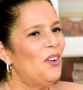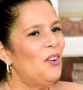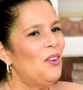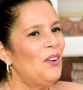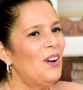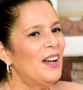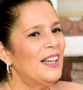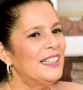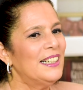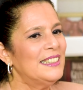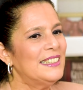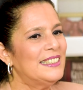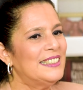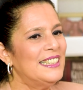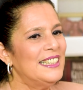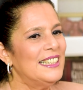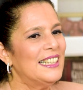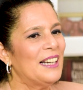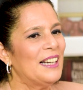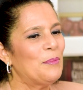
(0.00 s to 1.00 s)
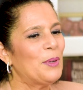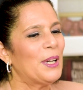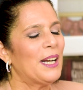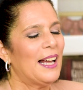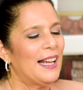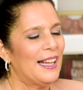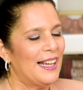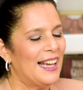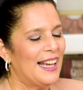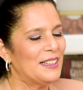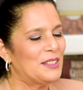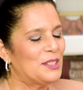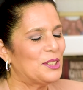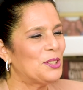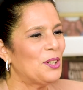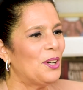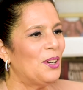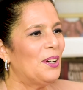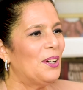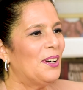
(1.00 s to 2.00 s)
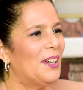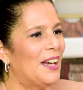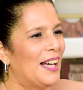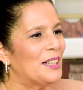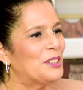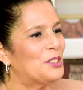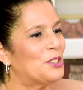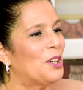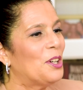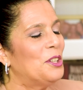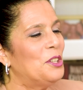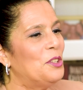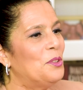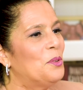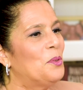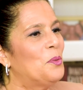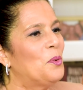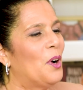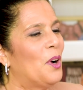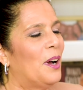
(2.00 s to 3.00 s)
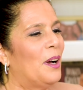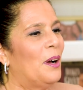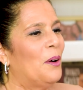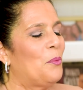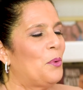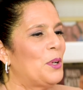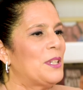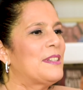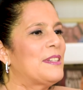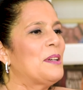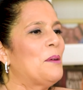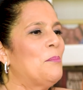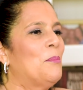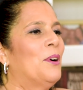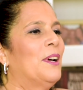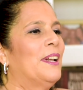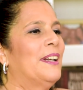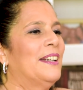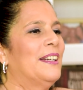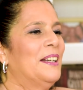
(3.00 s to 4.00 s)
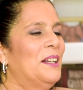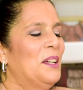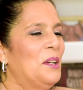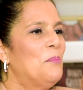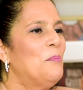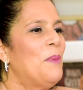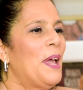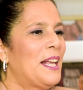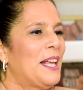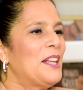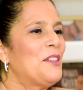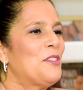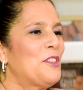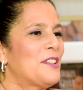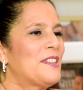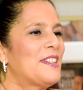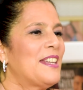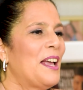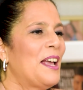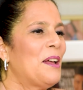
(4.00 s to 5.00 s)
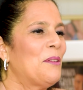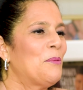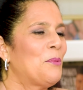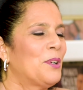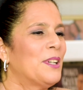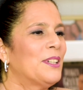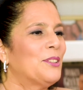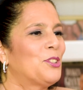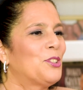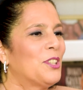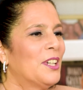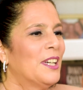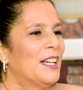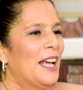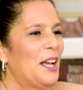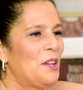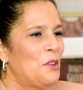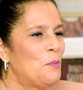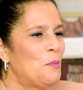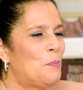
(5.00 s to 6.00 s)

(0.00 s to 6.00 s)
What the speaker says: Oh, I didn't see that, but I saw you with someone making the sandwich, and you